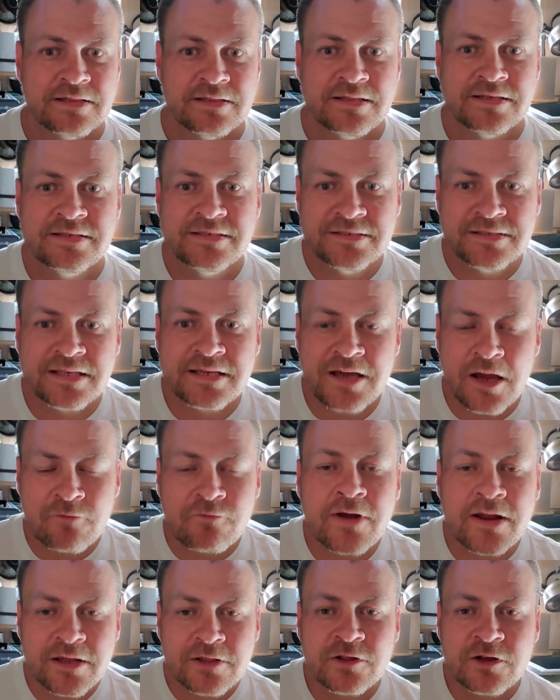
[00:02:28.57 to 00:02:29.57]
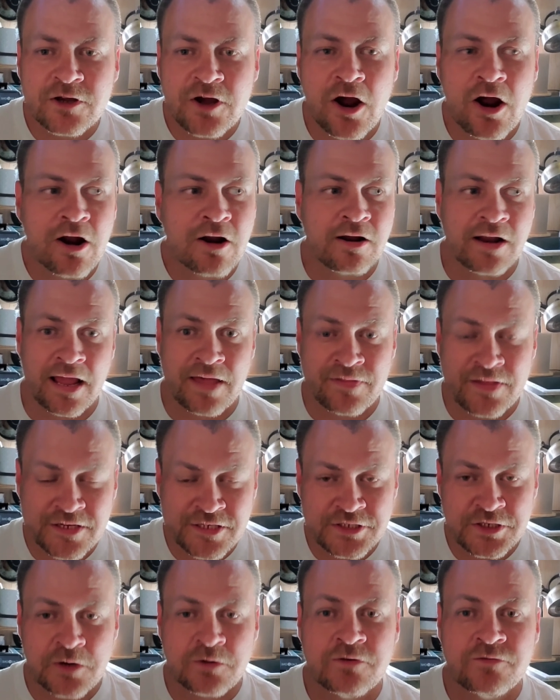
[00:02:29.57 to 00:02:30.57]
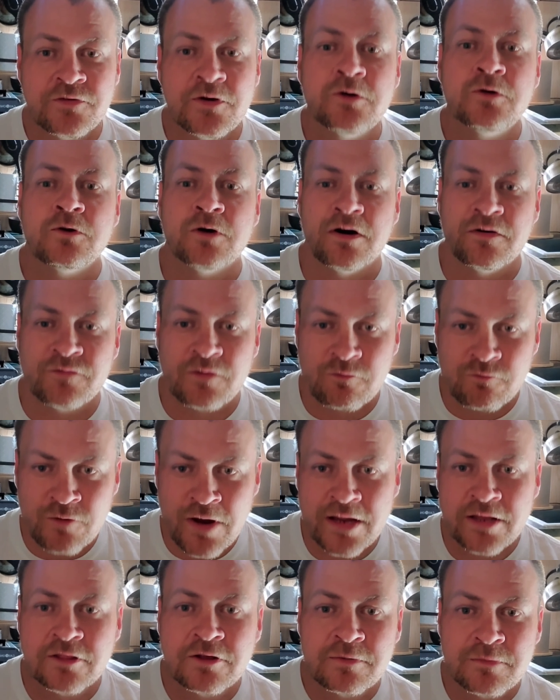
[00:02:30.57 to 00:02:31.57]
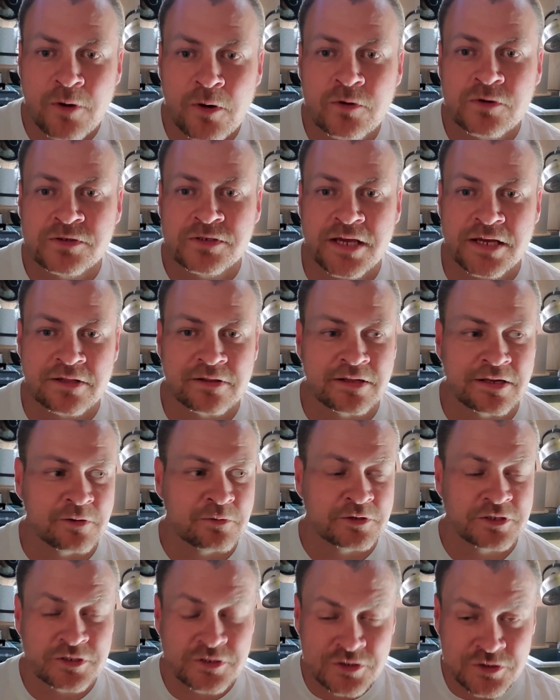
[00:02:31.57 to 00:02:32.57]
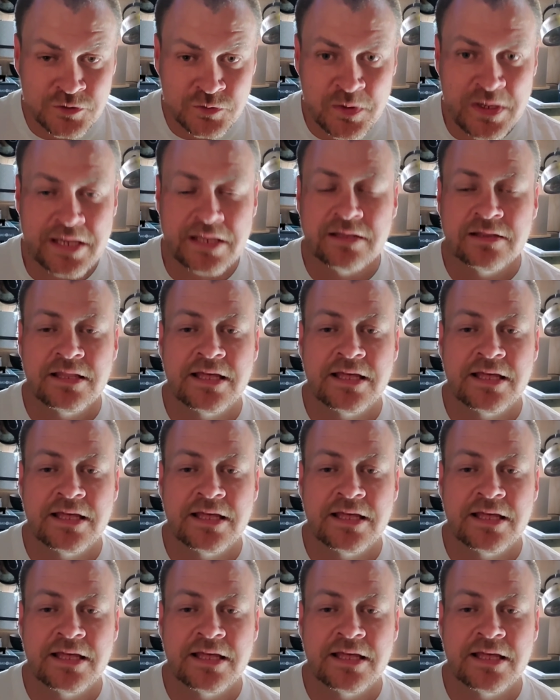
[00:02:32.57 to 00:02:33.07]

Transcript: This is like a regular car, and they showed a photo of a regular motorcycle in it, which is sweet.